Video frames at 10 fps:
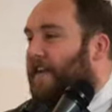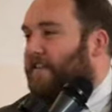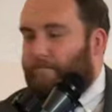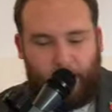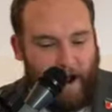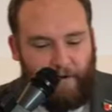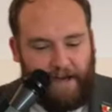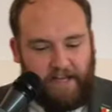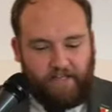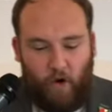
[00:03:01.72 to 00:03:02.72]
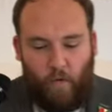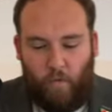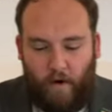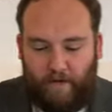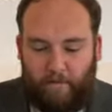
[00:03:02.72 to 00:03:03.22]
is a married
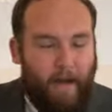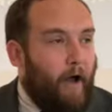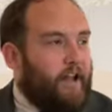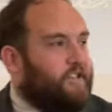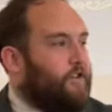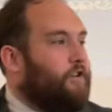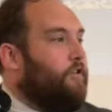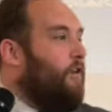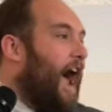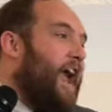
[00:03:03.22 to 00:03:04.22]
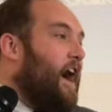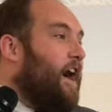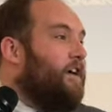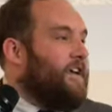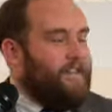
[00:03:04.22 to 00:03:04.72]
woman, married to
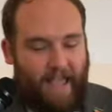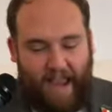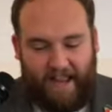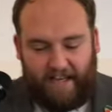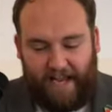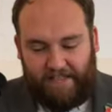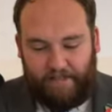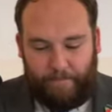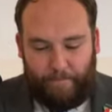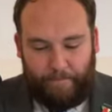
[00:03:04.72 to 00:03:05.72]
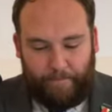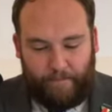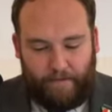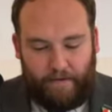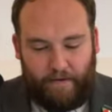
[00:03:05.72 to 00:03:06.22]
Uriah the Hittite.
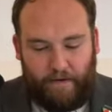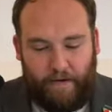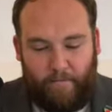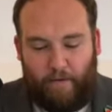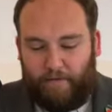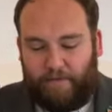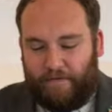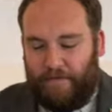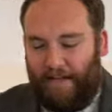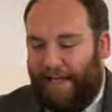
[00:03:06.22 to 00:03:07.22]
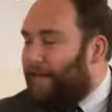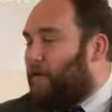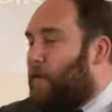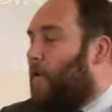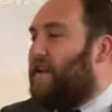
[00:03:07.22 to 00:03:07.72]
But
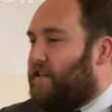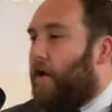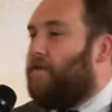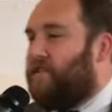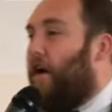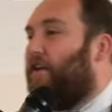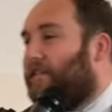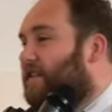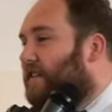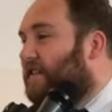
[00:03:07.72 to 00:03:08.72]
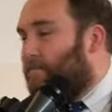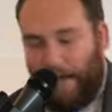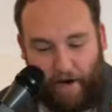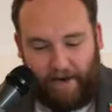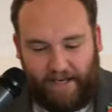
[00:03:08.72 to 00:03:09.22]
even though it turns out that she's a
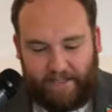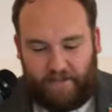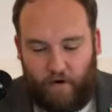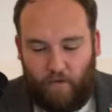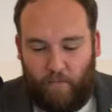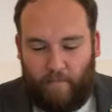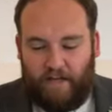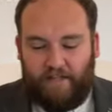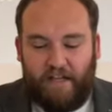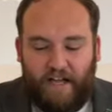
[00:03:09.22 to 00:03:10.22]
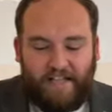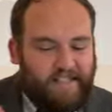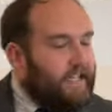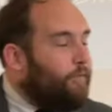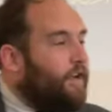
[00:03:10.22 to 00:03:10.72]
married woman,
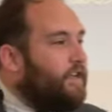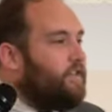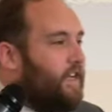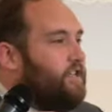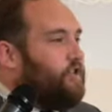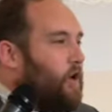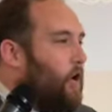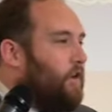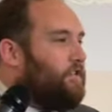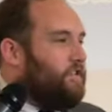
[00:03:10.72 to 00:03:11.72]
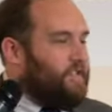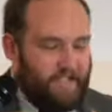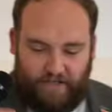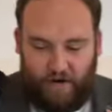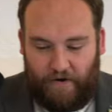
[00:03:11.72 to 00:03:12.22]
David is not
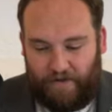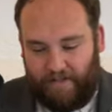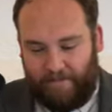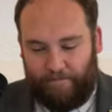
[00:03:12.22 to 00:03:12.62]
deterred.